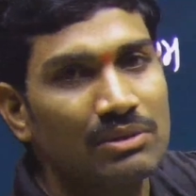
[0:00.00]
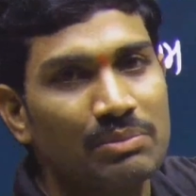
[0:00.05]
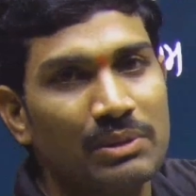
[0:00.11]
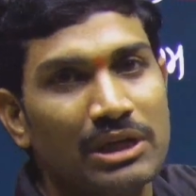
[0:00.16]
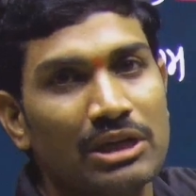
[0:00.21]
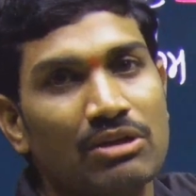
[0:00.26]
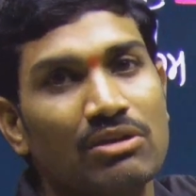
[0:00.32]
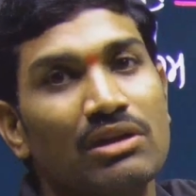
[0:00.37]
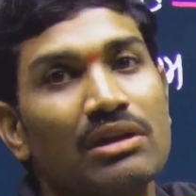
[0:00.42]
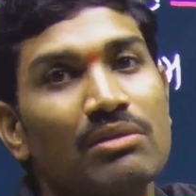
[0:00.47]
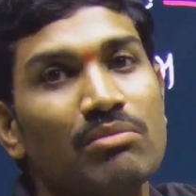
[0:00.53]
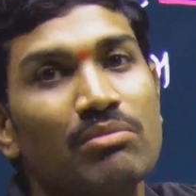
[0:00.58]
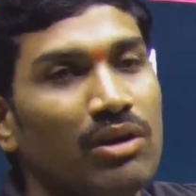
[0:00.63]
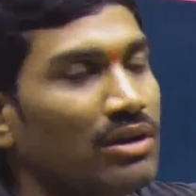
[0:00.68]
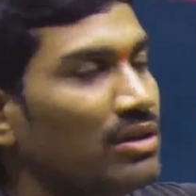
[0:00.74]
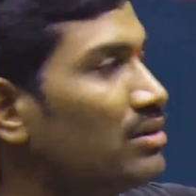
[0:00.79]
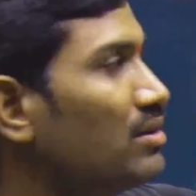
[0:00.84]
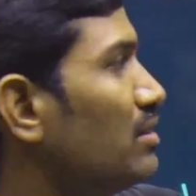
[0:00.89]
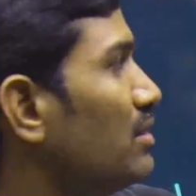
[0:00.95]
particular
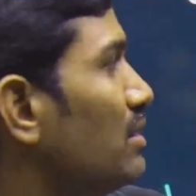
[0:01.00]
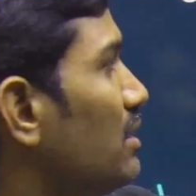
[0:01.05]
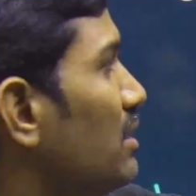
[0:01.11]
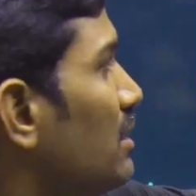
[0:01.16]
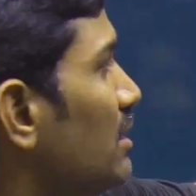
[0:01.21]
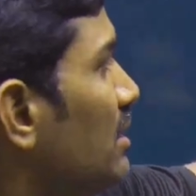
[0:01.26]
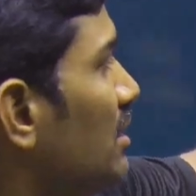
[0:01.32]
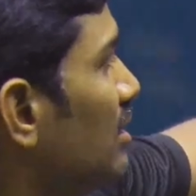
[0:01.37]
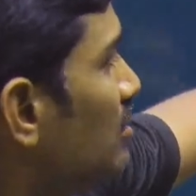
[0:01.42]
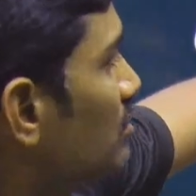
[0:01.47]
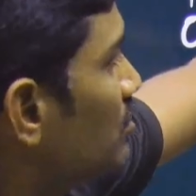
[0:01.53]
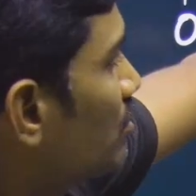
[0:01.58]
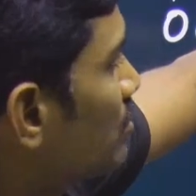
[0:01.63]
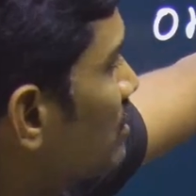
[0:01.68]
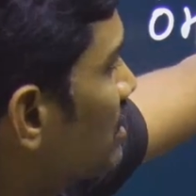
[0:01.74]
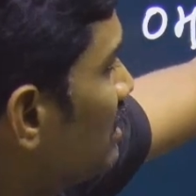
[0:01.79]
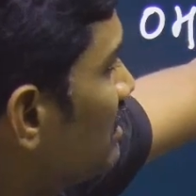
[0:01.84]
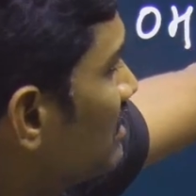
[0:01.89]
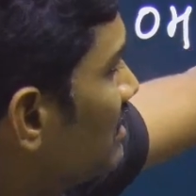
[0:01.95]
bond? So
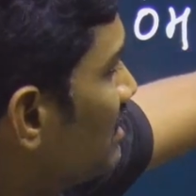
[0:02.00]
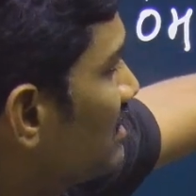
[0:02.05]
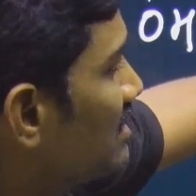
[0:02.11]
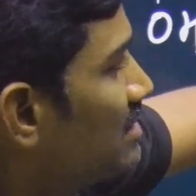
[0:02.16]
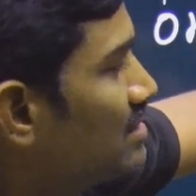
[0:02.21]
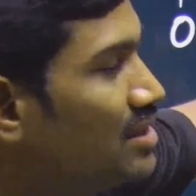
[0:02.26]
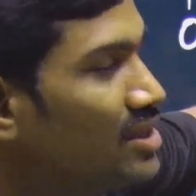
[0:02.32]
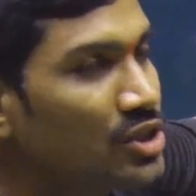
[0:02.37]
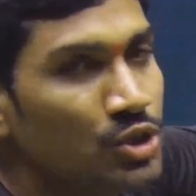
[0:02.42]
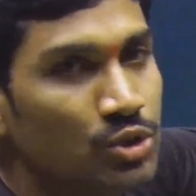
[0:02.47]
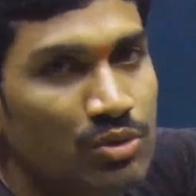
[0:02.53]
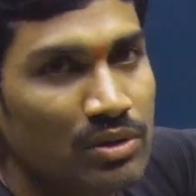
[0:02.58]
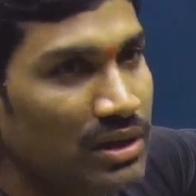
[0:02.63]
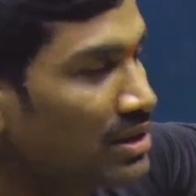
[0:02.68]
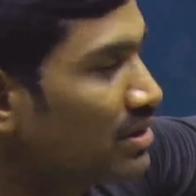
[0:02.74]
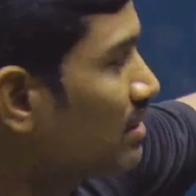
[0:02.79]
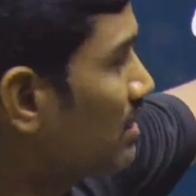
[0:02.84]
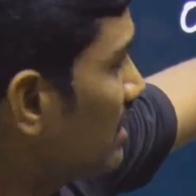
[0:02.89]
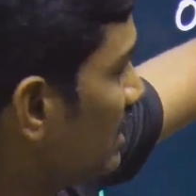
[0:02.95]
since this is the
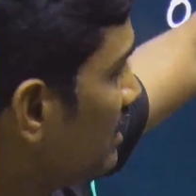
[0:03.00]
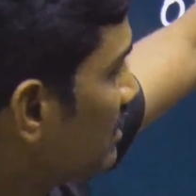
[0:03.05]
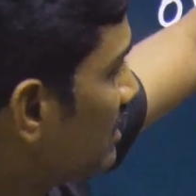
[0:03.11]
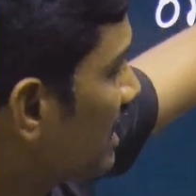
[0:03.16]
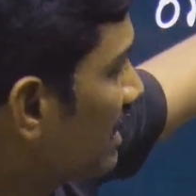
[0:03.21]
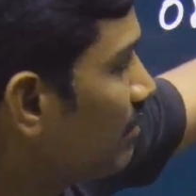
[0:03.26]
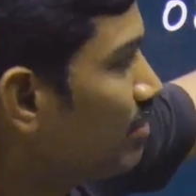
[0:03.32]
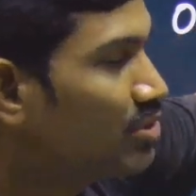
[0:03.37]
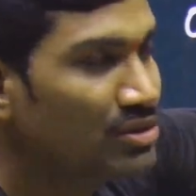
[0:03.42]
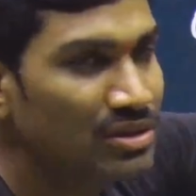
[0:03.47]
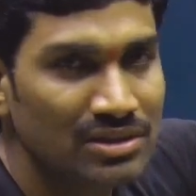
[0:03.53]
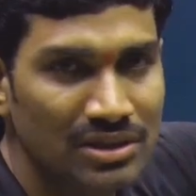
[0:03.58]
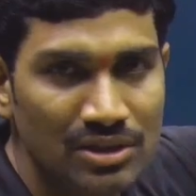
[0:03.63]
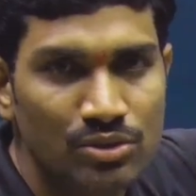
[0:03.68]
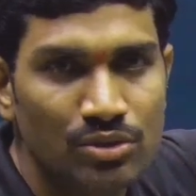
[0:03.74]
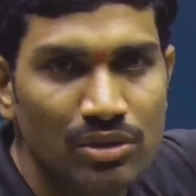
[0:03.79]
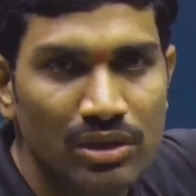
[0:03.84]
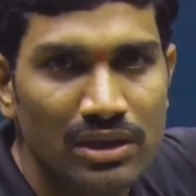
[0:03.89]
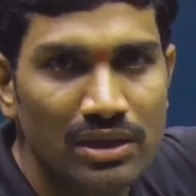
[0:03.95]
sugar, right? Ribose is a
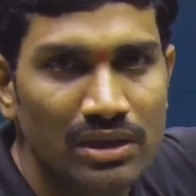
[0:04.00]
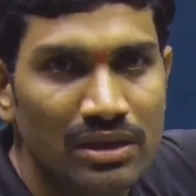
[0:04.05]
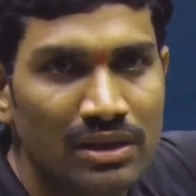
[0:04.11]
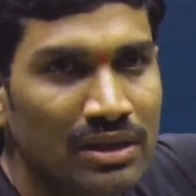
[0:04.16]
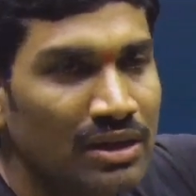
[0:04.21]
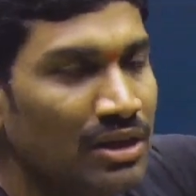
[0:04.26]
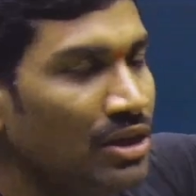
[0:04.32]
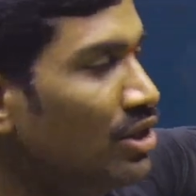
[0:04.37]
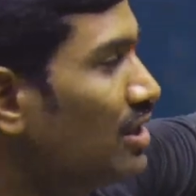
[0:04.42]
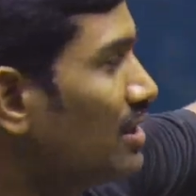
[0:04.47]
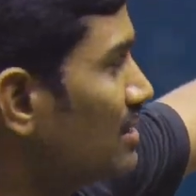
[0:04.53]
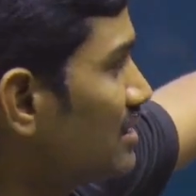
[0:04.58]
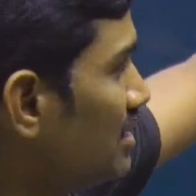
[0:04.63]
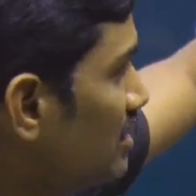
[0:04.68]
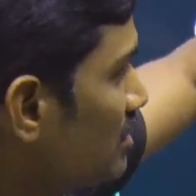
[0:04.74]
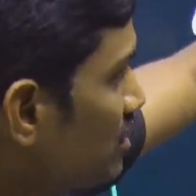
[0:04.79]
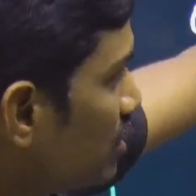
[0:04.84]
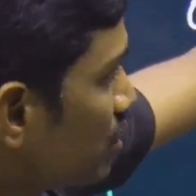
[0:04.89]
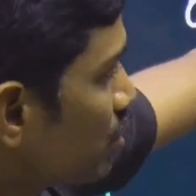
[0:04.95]
sugar.
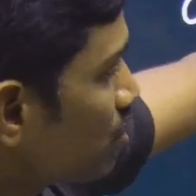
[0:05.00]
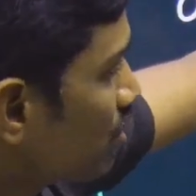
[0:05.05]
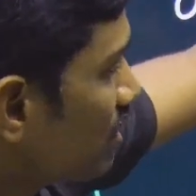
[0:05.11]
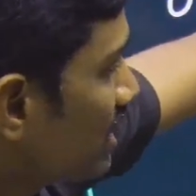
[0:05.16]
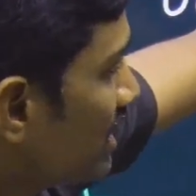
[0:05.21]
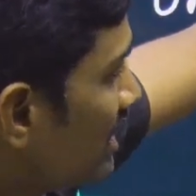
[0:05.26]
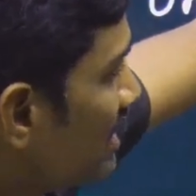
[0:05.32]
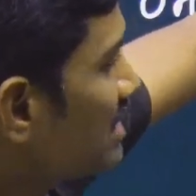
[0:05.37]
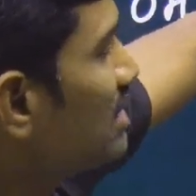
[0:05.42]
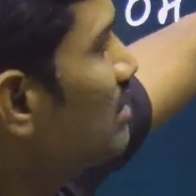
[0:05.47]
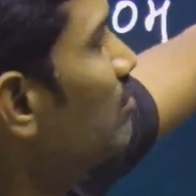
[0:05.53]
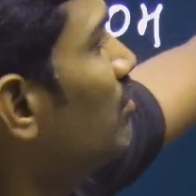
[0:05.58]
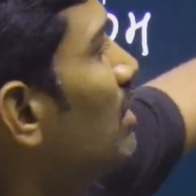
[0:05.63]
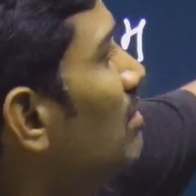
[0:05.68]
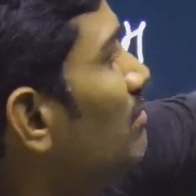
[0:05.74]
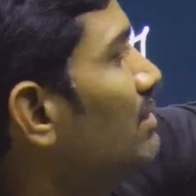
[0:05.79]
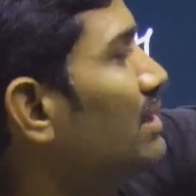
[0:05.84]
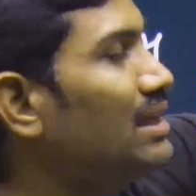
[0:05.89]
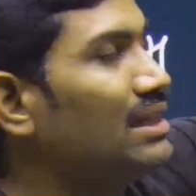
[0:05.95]
Since sugar is
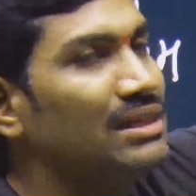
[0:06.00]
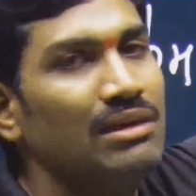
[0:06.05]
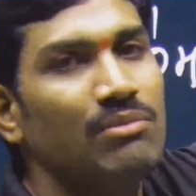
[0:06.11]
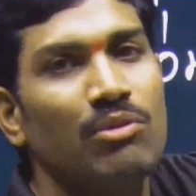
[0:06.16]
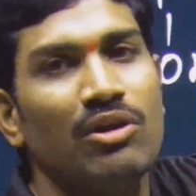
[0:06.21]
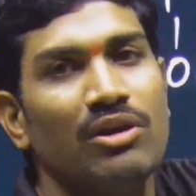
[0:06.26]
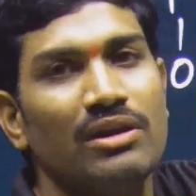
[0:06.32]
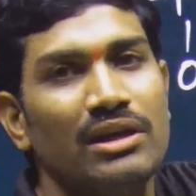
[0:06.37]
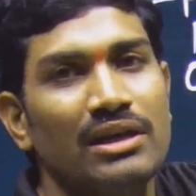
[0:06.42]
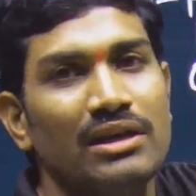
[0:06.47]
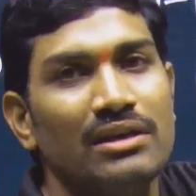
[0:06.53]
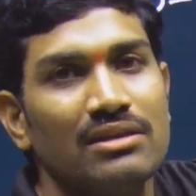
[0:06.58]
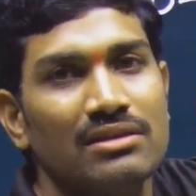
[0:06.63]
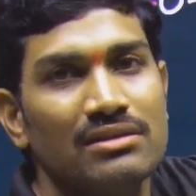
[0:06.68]
involving in the bonding,